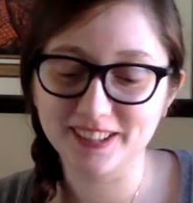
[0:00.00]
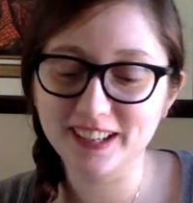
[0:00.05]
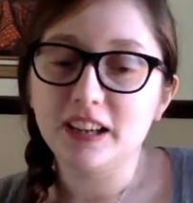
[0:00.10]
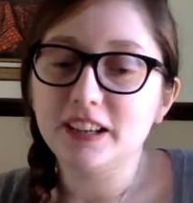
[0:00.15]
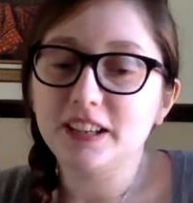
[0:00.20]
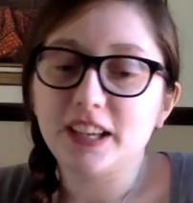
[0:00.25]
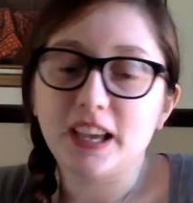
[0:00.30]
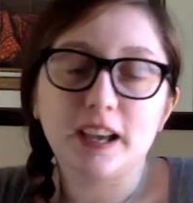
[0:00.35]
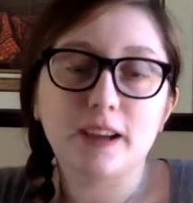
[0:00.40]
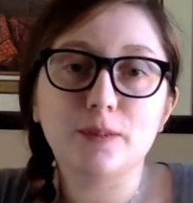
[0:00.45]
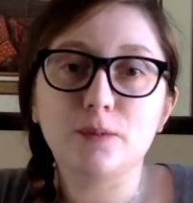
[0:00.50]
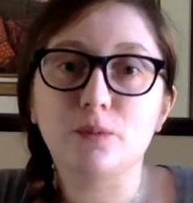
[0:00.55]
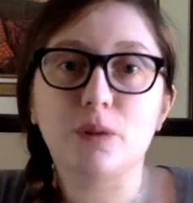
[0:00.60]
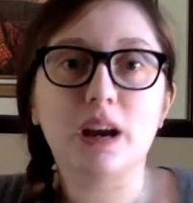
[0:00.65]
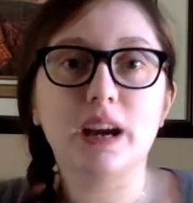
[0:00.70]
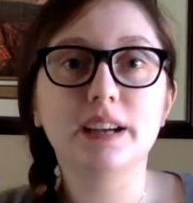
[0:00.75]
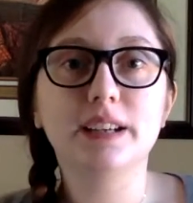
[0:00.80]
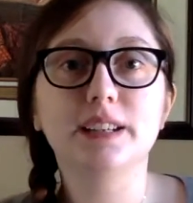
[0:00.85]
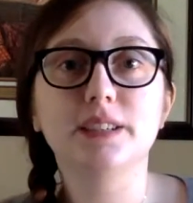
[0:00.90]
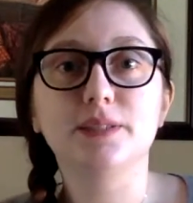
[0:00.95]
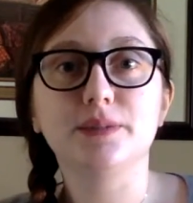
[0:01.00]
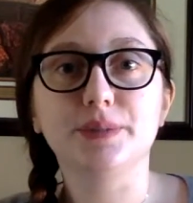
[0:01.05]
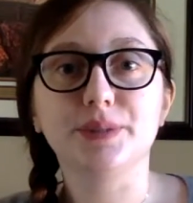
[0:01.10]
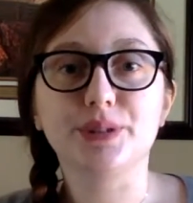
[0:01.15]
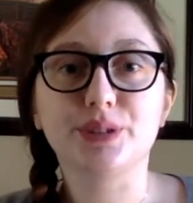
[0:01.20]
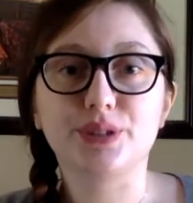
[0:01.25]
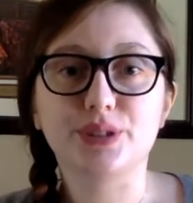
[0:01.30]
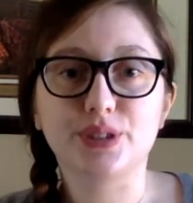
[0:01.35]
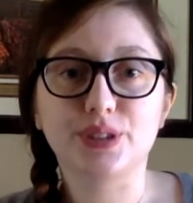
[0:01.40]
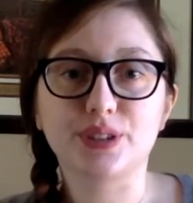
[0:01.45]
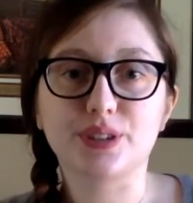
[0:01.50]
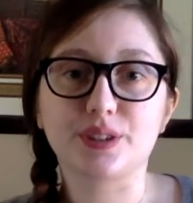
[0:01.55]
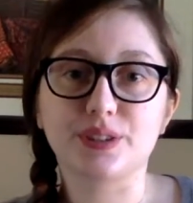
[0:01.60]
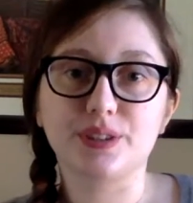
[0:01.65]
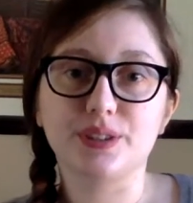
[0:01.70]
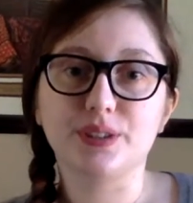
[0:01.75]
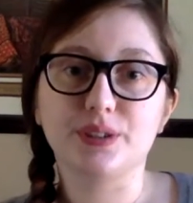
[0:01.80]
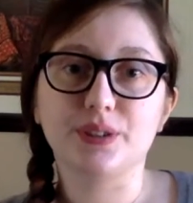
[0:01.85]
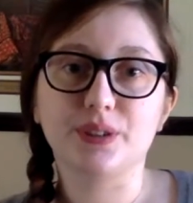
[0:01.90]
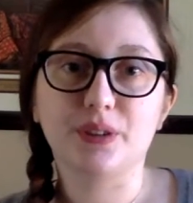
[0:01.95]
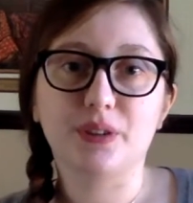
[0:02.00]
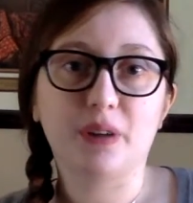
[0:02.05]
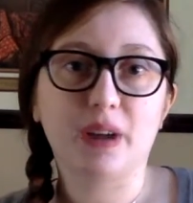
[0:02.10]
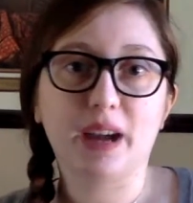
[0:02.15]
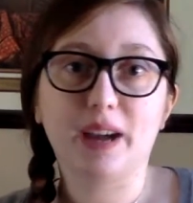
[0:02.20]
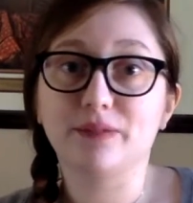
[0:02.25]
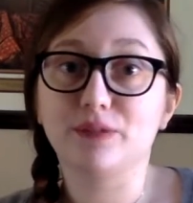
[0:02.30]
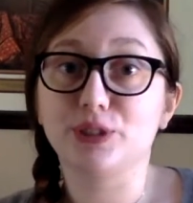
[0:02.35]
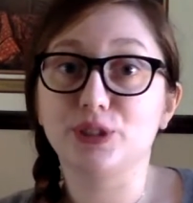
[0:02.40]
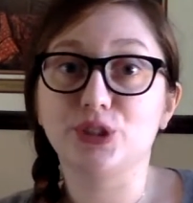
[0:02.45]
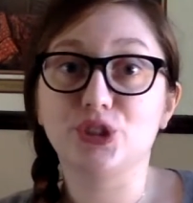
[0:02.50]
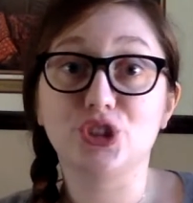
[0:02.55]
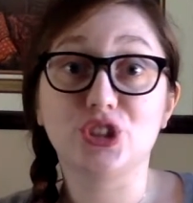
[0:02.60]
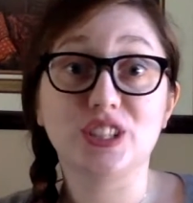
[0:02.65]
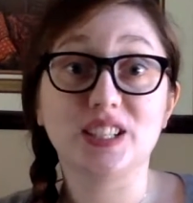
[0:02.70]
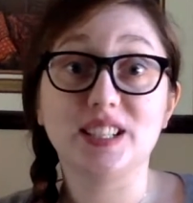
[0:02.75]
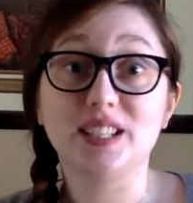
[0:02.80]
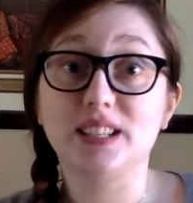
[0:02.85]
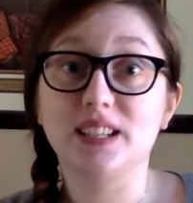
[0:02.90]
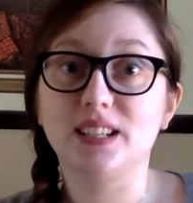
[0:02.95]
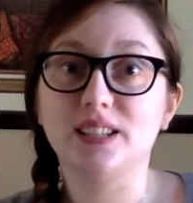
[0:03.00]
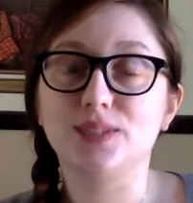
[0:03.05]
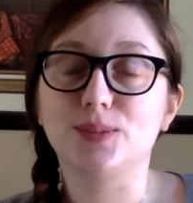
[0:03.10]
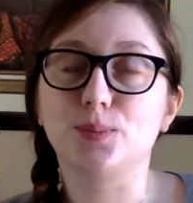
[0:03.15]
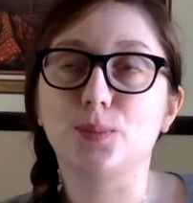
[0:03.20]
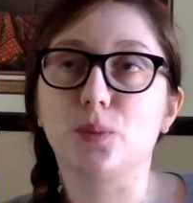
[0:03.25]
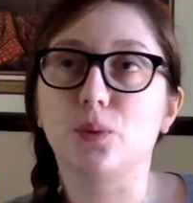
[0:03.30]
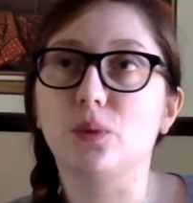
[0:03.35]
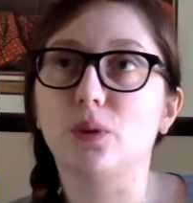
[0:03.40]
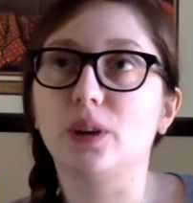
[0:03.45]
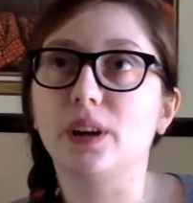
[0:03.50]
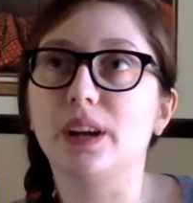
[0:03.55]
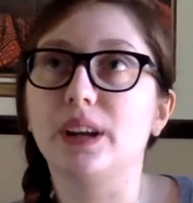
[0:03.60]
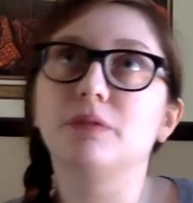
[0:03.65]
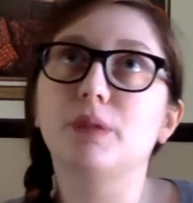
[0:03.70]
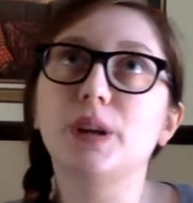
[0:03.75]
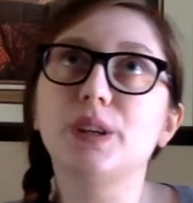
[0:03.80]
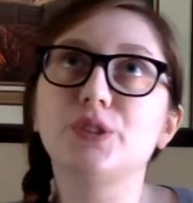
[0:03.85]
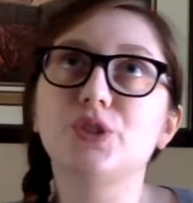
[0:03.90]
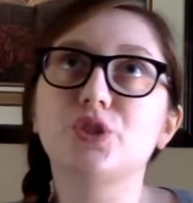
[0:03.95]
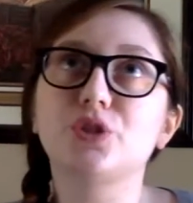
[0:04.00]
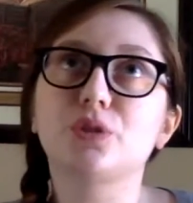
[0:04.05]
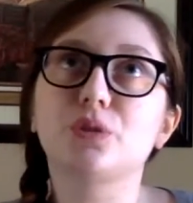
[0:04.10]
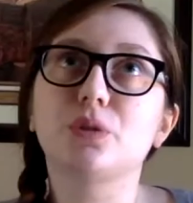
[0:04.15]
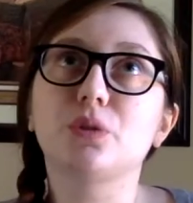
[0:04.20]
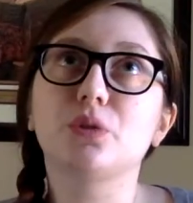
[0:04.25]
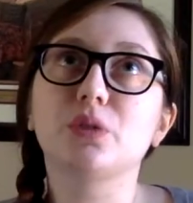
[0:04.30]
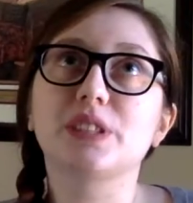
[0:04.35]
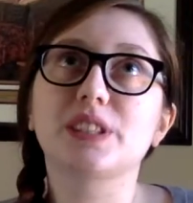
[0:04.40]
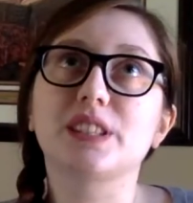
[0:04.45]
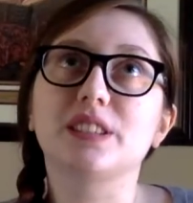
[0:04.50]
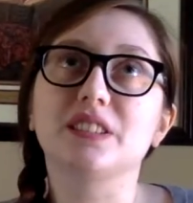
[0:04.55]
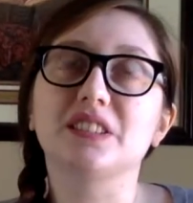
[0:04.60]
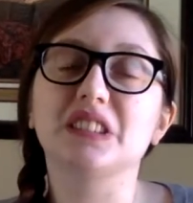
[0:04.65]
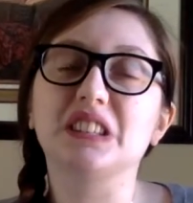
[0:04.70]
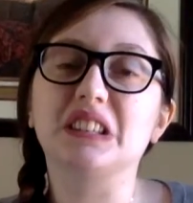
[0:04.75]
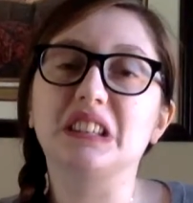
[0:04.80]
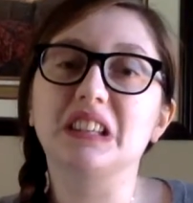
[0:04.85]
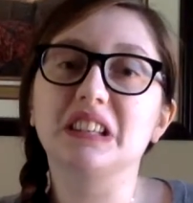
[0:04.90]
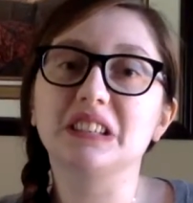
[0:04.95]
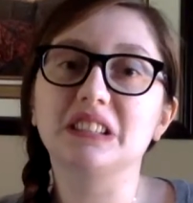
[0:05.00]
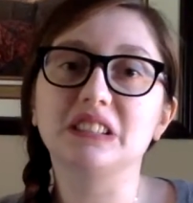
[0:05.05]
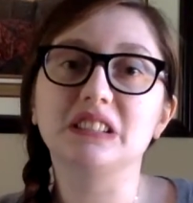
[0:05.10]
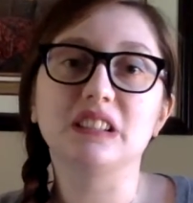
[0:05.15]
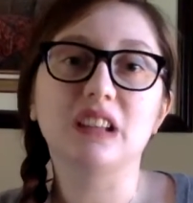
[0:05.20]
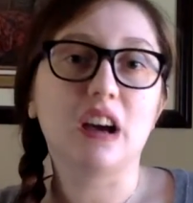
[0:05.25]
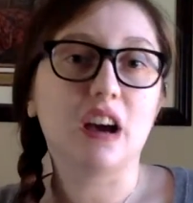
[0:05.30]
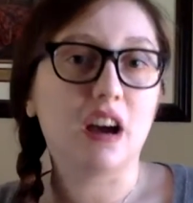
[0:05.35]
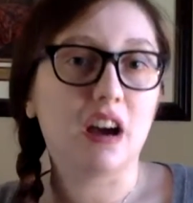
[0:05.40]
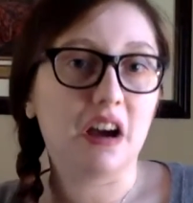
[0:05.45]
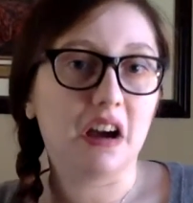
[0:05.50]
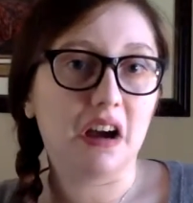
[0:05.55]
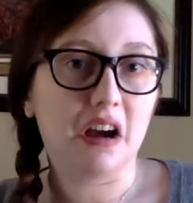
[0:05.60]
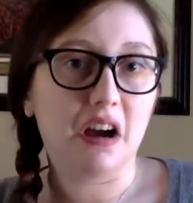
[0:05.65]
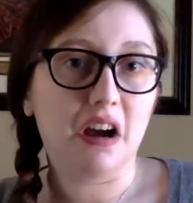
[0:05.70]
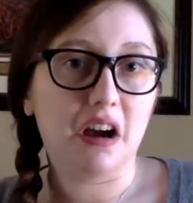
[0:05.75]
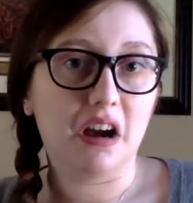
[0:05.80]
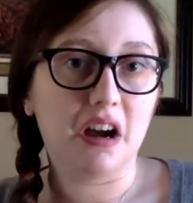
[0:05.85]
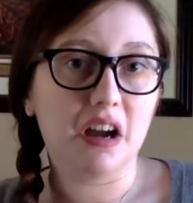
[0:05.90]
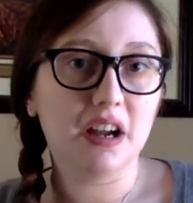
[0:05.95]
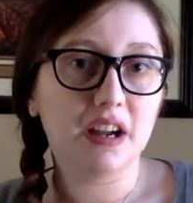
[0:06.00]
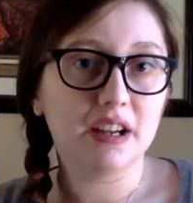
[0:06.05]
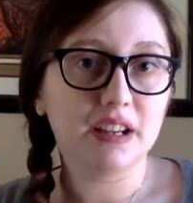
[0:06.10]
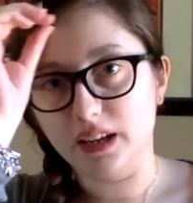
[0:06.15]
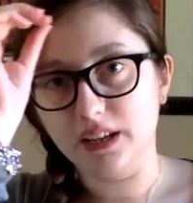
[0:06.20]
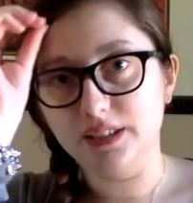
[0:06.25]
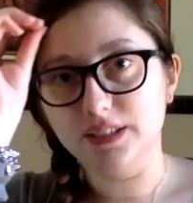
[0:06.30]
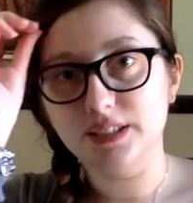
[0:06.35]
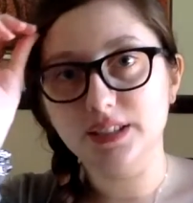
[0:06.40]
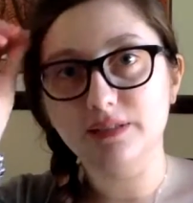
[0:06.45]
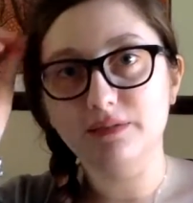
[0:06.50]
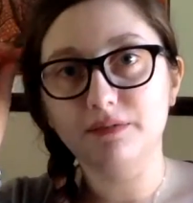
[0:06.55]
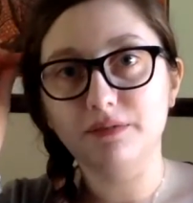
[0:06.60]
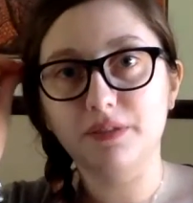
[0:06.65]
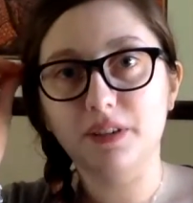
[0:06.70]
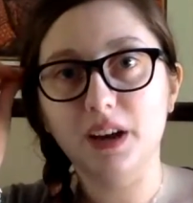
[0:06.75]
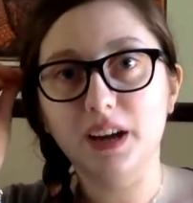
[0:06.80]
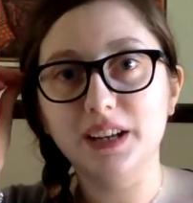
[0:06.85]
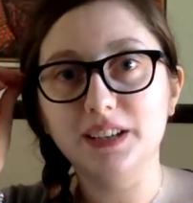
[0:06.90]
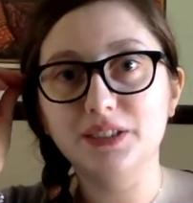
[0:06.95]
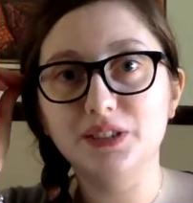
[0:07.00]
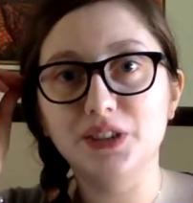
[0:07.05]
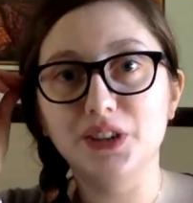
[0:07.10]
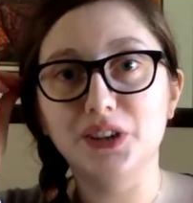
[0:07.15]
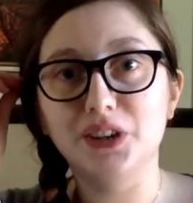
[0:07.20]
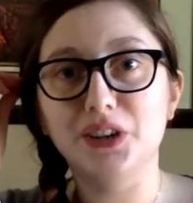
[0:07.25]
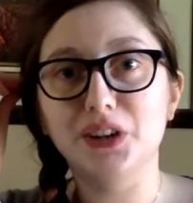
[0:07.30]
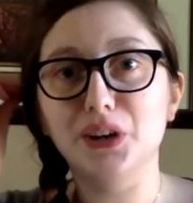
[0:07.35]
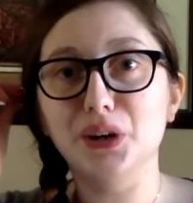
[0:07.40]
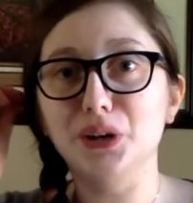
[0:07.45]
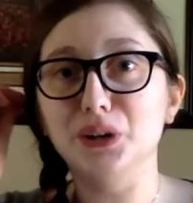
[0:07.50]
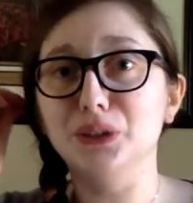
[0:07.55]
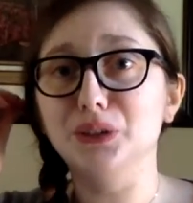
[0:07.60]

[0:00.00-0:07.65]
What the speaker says: Again, Wyatt was just, you know, average teenage boy. Rachel was a little odd. I did find her